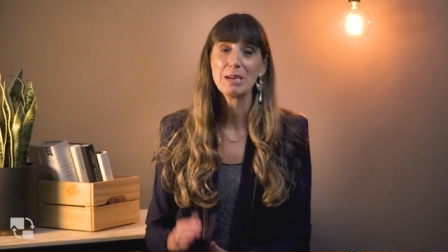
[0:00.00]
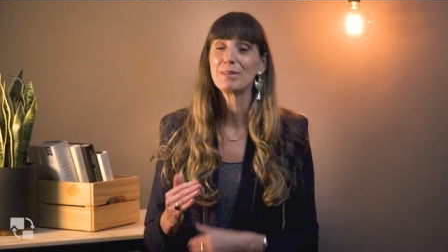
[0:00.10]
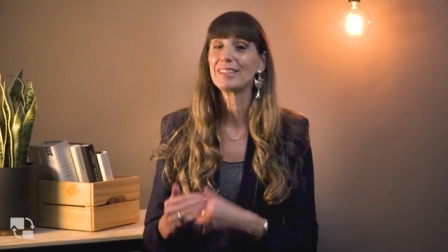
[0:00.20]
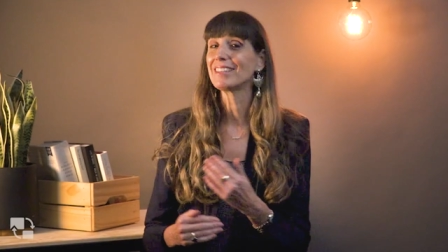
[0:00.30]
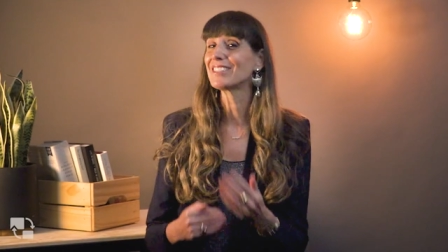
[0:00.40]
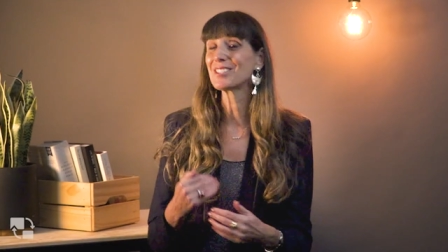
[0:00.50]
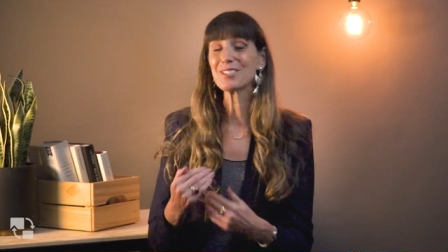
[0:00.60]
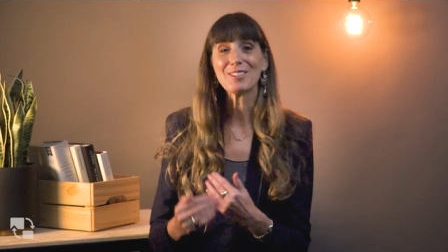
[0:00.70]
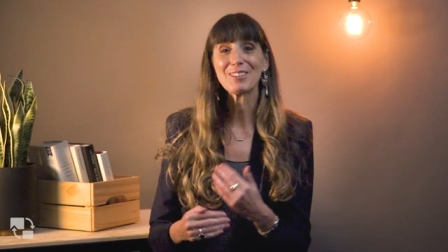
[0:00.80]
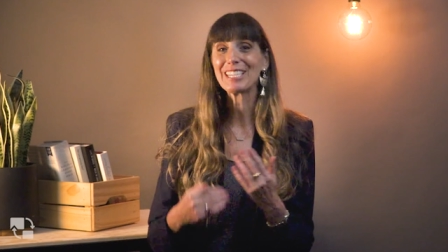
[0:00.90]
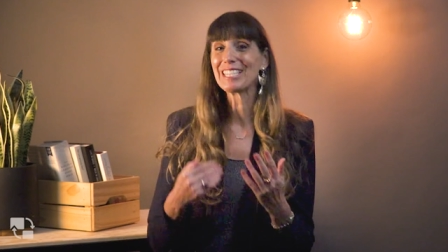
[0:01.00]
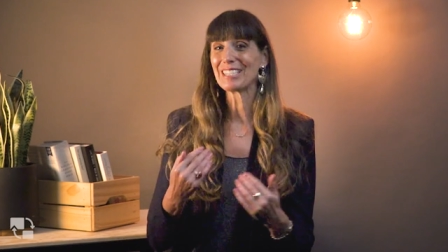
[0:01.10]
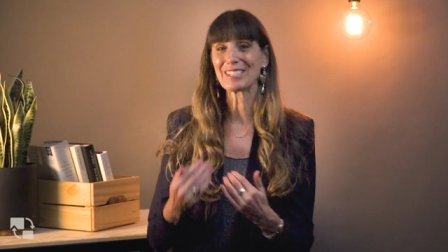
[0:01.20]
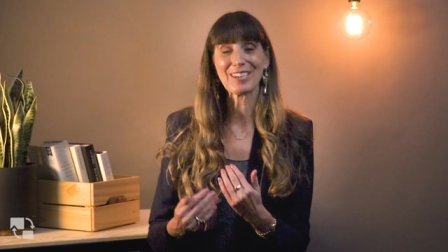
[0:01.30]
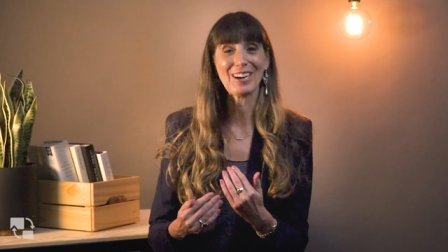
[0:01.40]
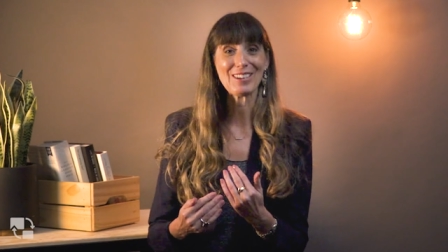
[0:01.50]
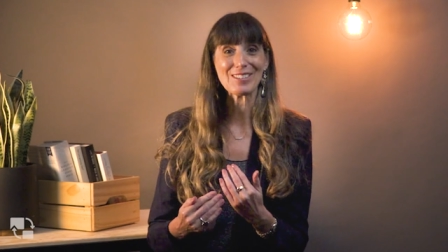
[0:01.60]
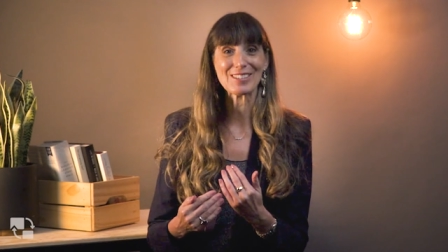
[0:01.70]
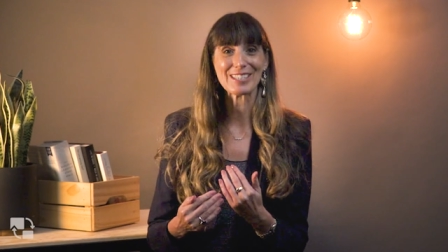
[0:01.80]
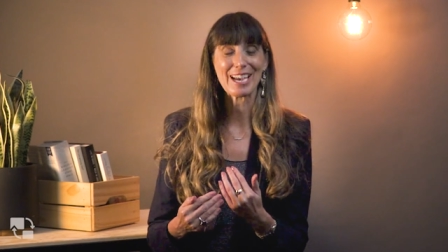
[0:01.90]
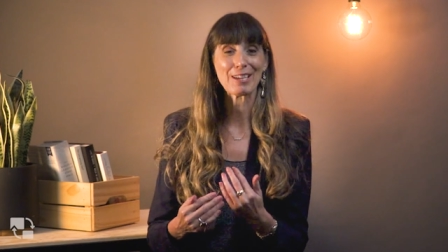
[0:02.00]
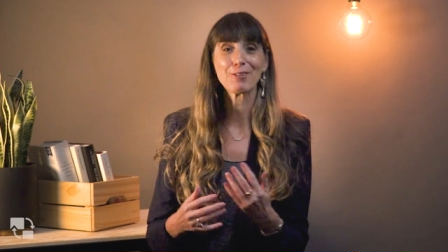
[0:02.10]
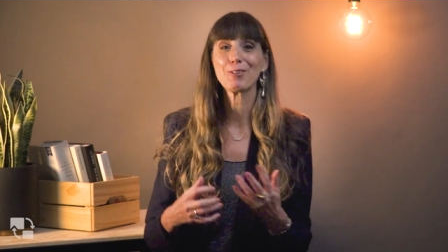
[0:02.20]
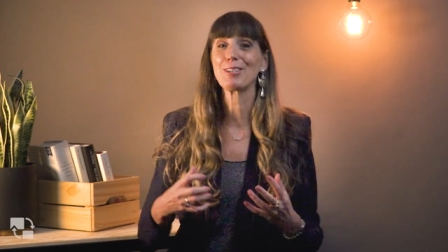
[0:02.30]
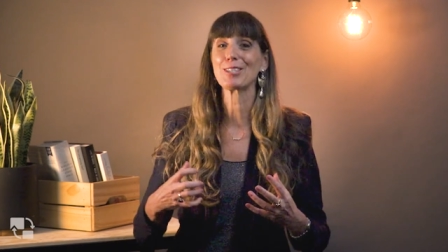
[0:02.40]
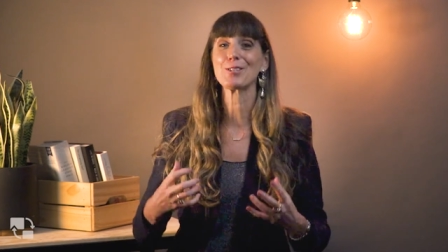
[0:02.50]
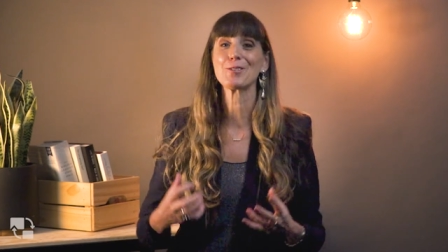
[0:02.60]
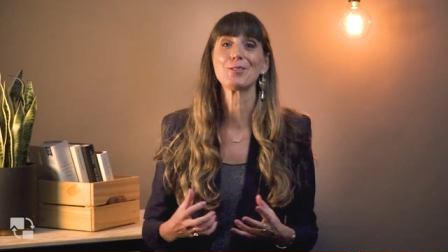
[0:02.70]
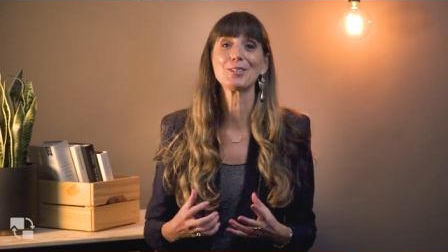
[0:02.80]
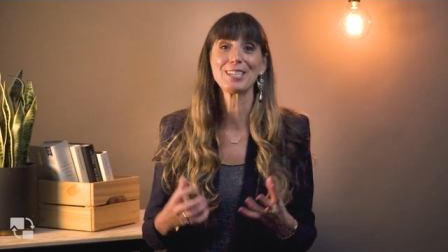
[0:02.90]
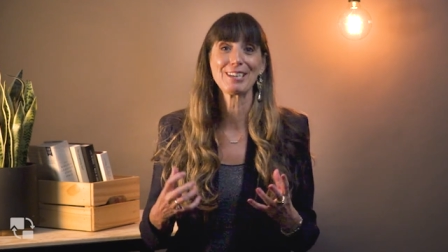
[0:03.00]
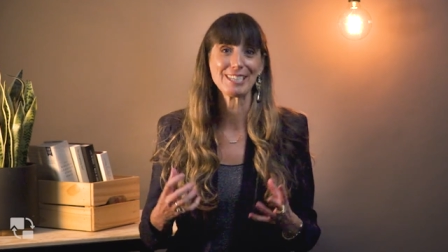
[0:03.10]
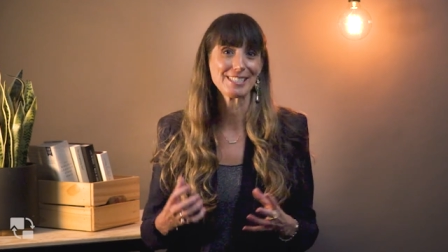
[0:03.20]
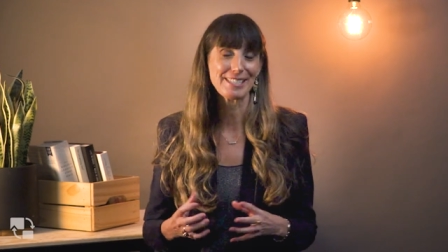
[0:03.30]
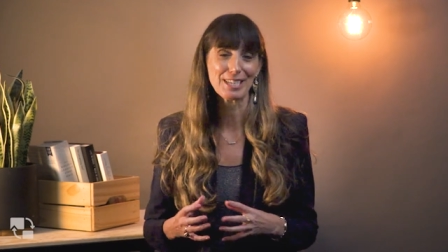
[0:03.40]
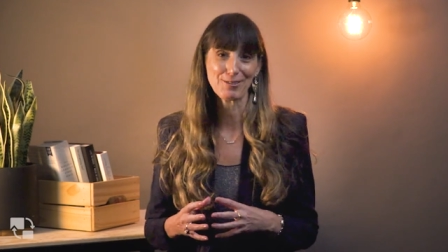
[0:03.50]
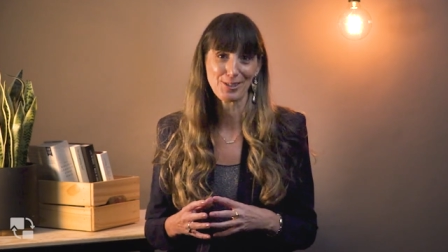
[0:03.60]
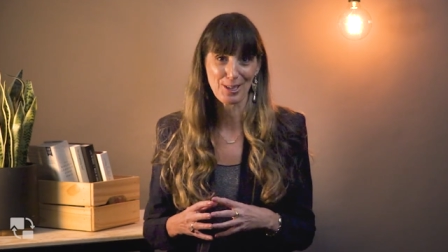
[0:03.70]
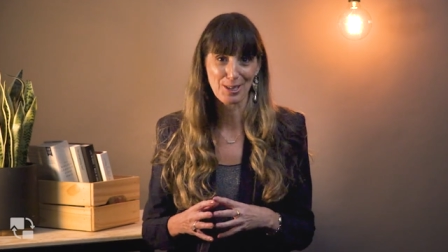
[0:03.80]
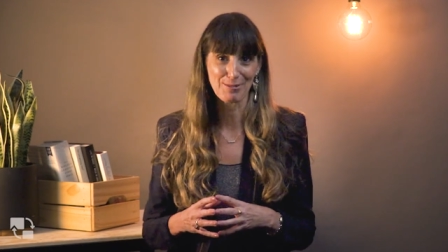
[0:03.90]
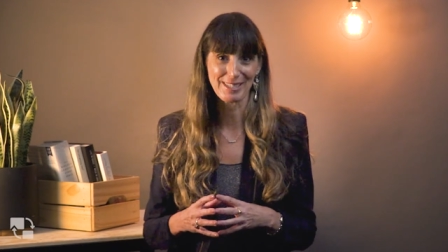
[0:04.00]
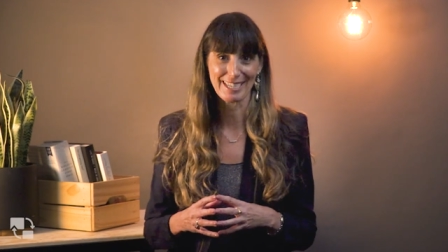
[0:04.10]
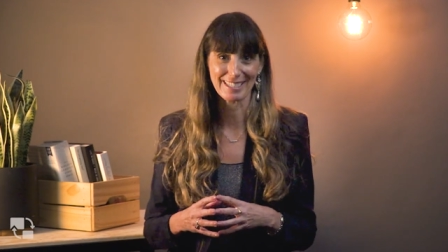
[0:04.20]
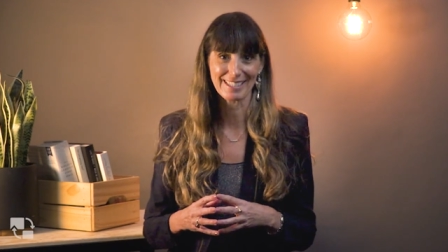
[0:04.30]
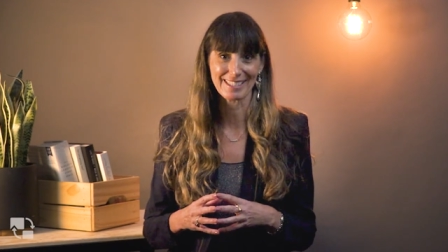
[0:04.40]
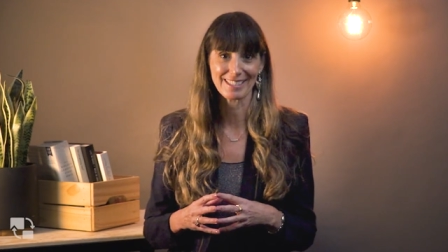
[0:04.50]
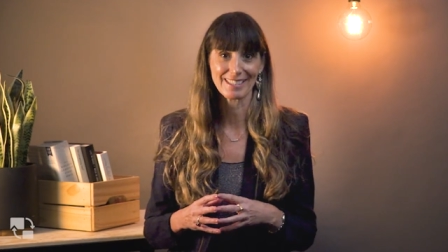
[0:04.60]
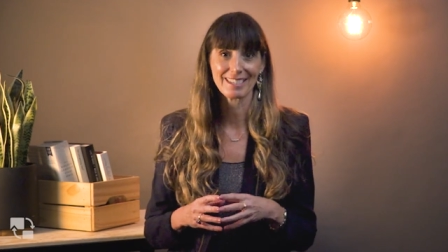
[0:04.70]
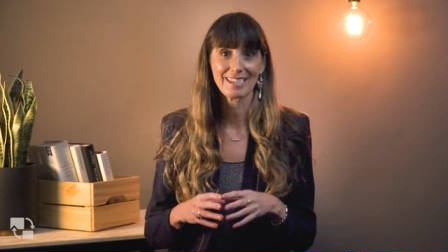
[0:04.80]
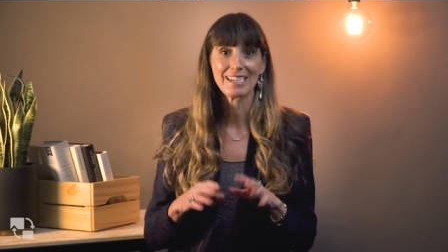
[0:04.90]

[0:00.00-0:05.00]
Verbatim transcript: But then the story goes, and through an extraordinary set of circumstances,